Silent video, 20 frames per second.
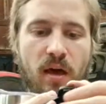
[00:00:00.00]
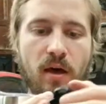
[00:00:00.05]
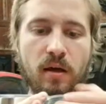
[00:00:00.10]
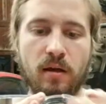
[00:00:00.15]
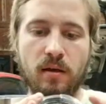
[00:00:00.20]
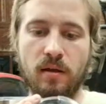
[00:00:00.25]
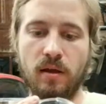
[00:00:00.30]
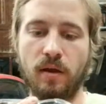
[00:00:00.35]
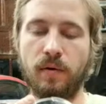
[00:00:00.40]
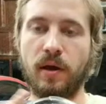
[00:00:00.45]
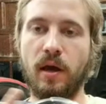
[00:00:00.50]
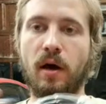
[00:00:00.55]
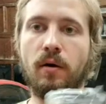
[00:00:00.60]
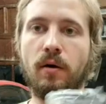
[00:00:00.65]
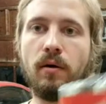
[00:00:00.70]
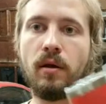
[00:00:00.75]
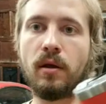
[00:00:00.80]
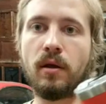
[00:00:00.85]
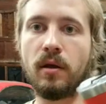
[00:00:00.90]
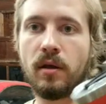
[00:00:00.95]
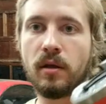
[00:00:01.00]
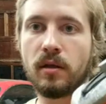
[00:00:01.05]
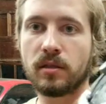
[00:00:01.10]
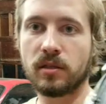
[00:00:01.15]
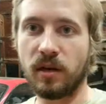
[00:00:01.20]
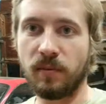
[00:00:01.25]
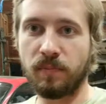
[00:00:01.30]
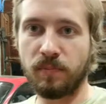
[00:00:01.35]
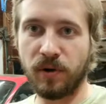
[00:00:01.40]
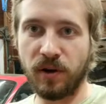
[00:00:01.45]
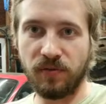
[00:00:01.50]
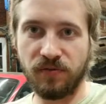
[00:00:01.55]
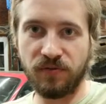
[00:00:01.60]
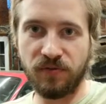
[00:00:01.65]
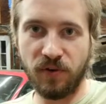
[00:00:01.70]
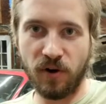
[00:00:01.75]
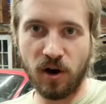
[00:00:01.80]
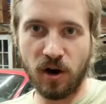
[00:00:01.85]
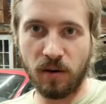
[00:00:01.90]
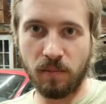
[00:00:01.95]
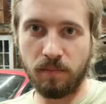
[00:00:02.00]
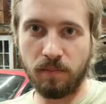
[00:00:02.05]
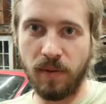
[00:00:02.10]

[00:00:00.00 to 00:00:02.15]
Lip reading: There we go. It's got a pretty firm